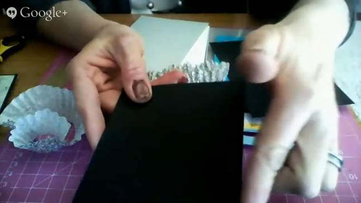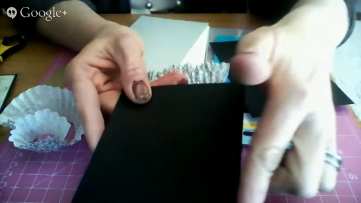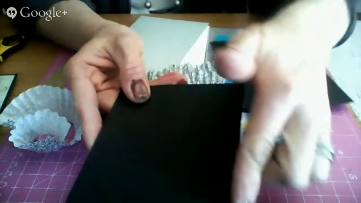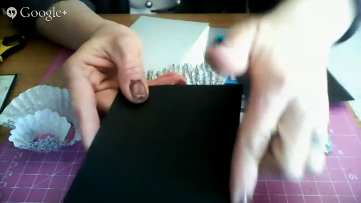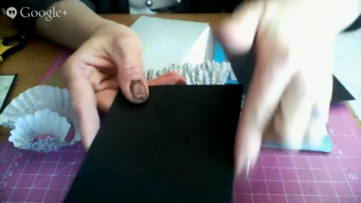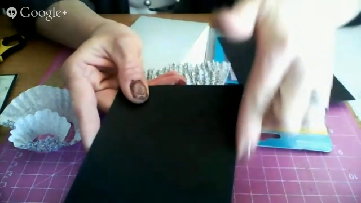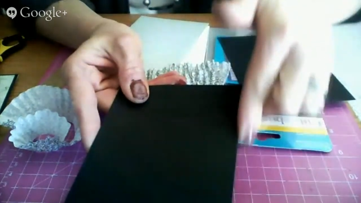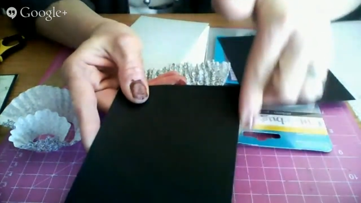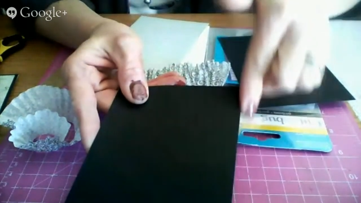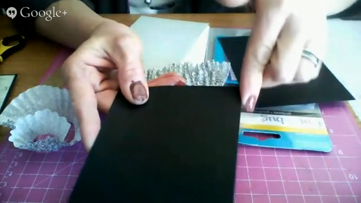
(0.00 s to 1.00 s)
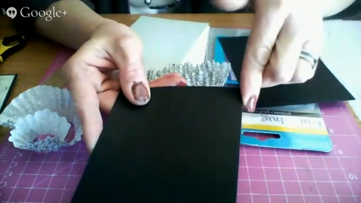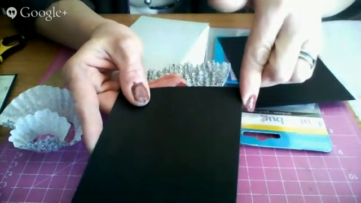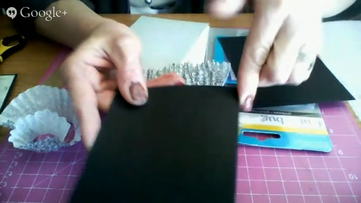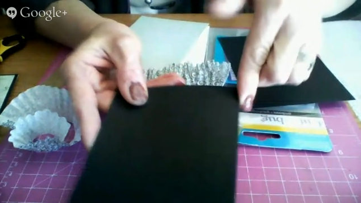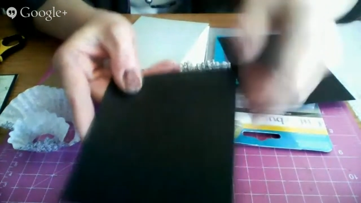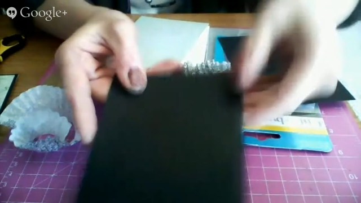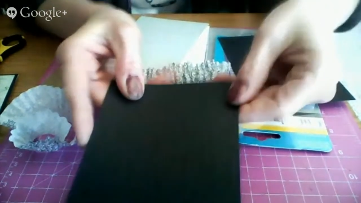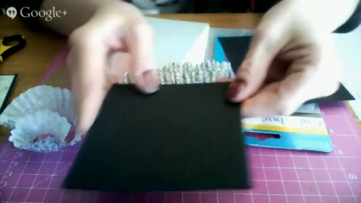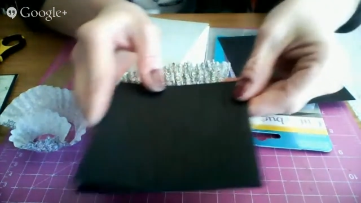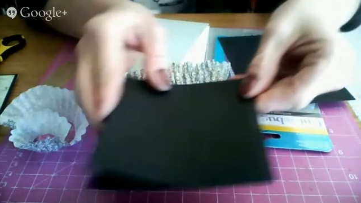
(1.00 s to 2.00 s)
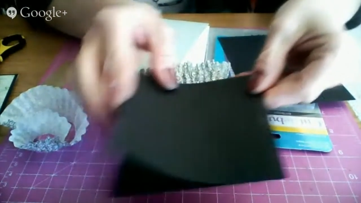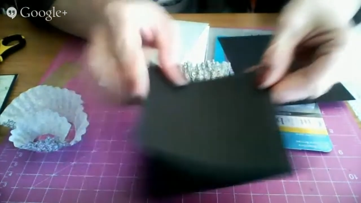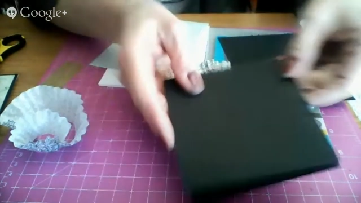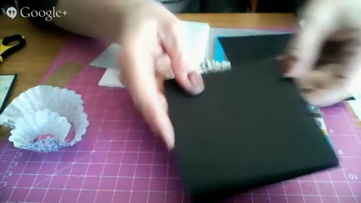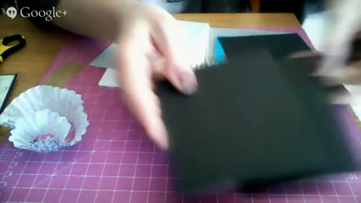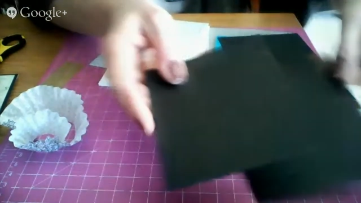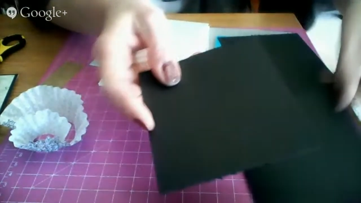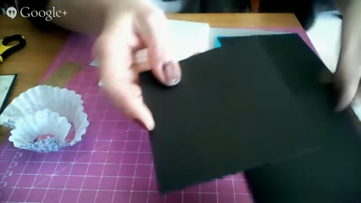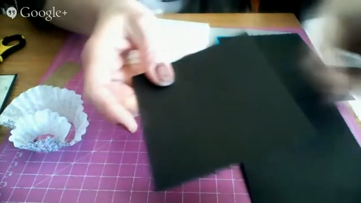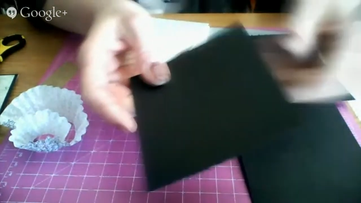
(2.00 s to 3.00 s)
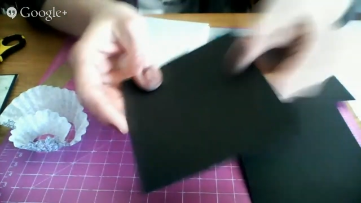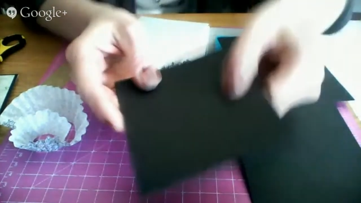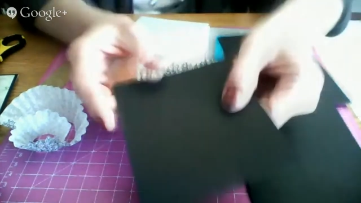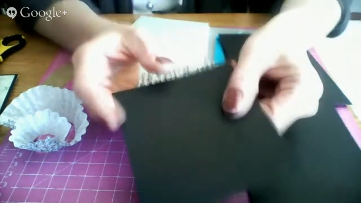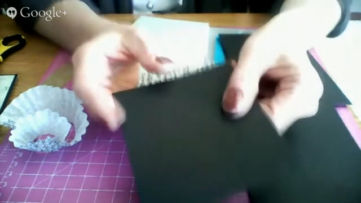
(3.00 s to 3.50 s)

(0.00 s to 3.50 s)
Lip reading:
Nobody's mouth can be seen.